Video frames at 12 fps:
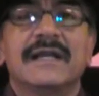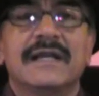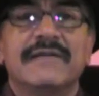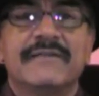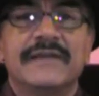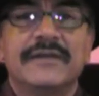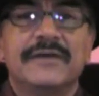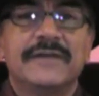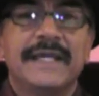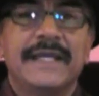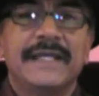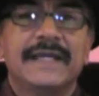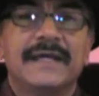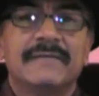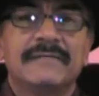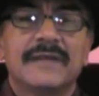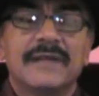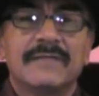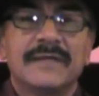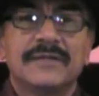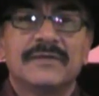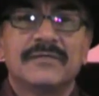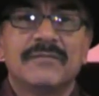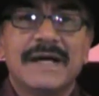Cafe One,
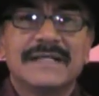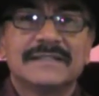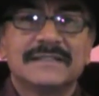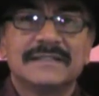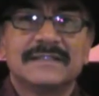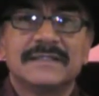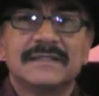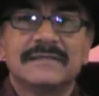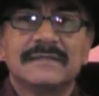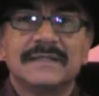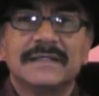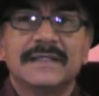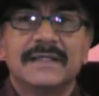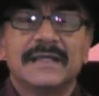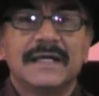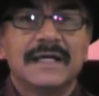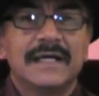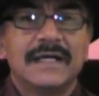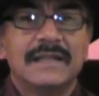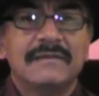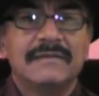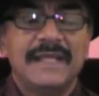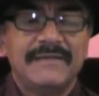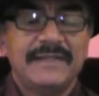Armando Vasquez
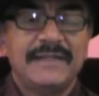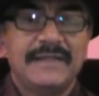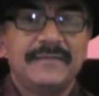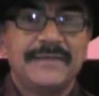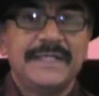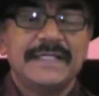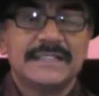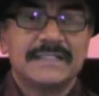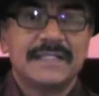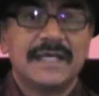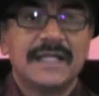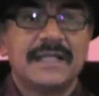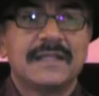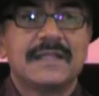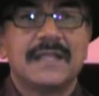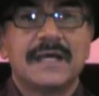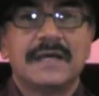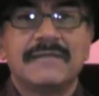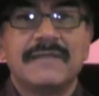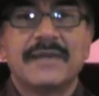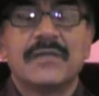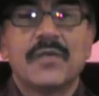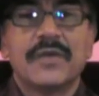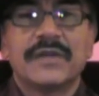and David DeBris, that
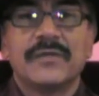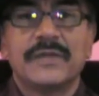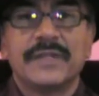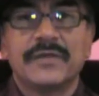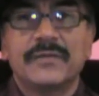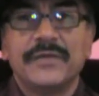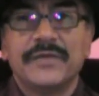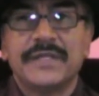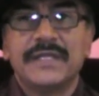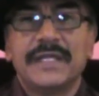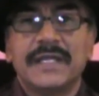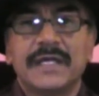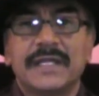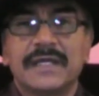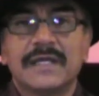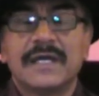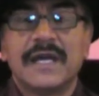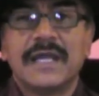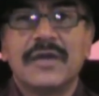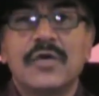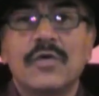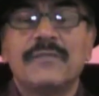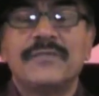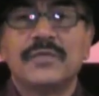they're working with the community, and I
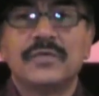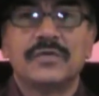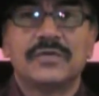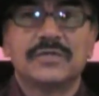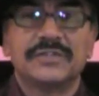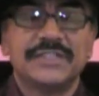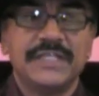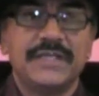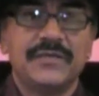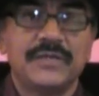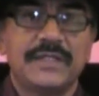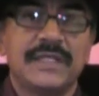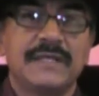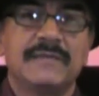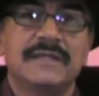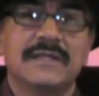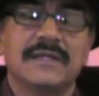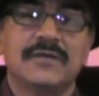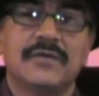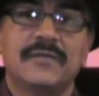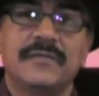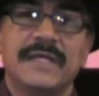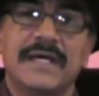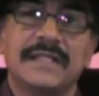hope to continue with them, and I
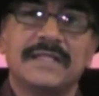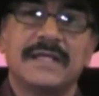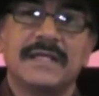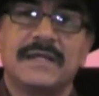hope that